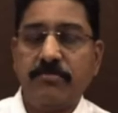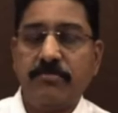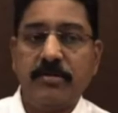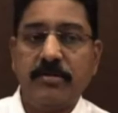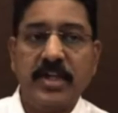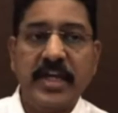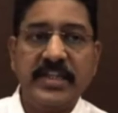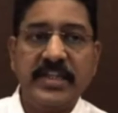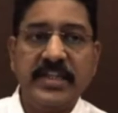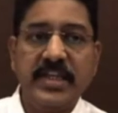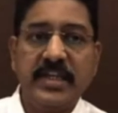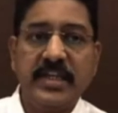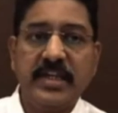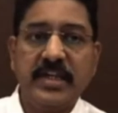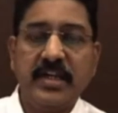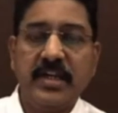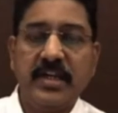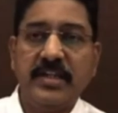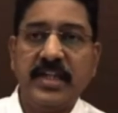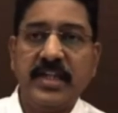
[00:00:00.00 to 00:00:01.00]
I think
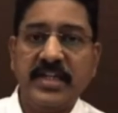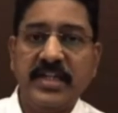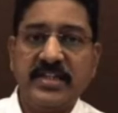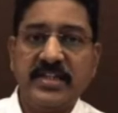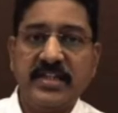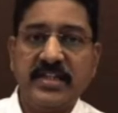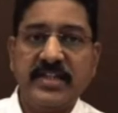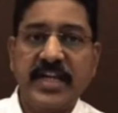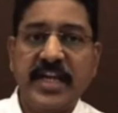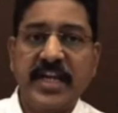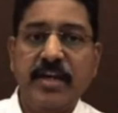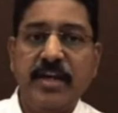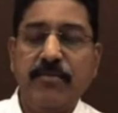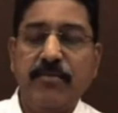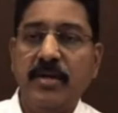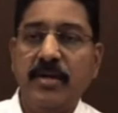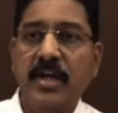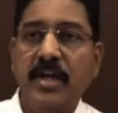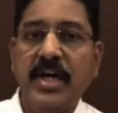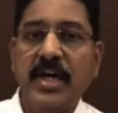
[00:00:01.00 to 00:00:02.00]
that's the second
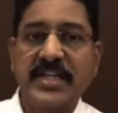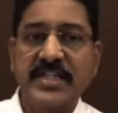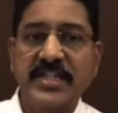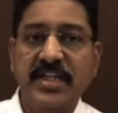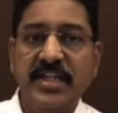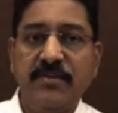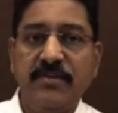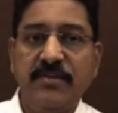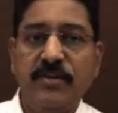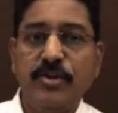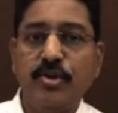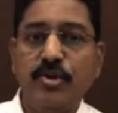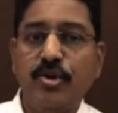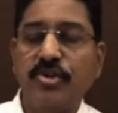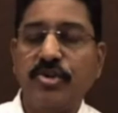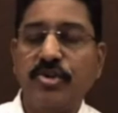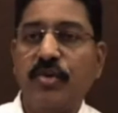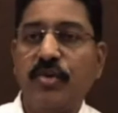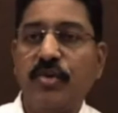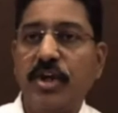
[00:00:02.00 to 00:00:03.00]
RCA one shows
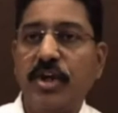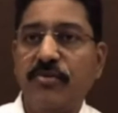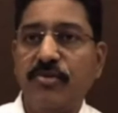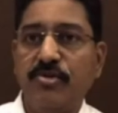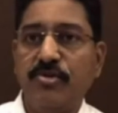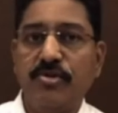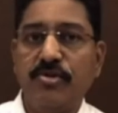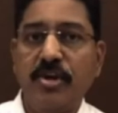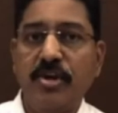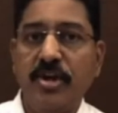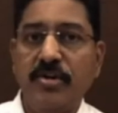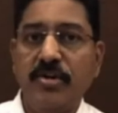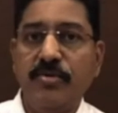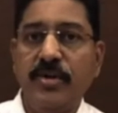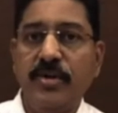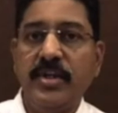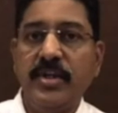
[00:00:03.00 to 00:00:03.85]
what you should not do it,